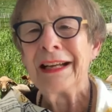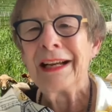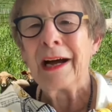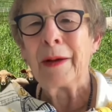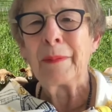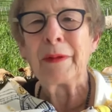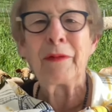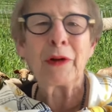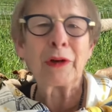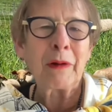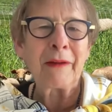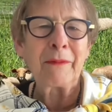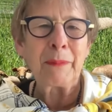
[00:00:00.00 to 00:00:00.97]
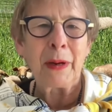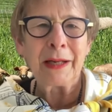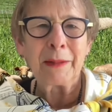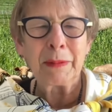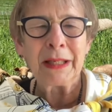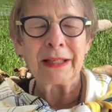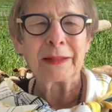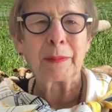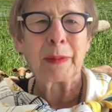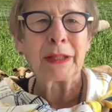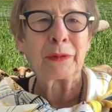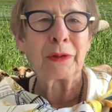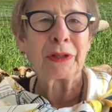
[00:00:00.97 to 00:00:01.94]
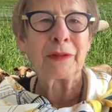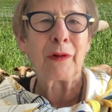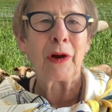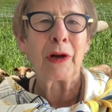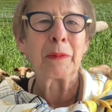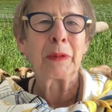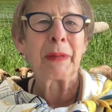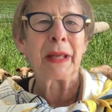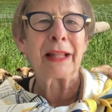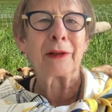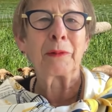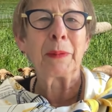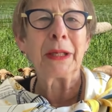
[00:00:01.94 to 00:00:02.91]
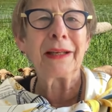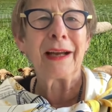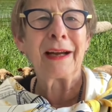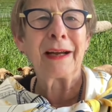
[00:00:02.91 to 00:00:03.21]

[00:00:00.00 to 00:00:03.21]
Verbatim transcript: Um, the photograph behind me is my daughter's farm in Petaluma.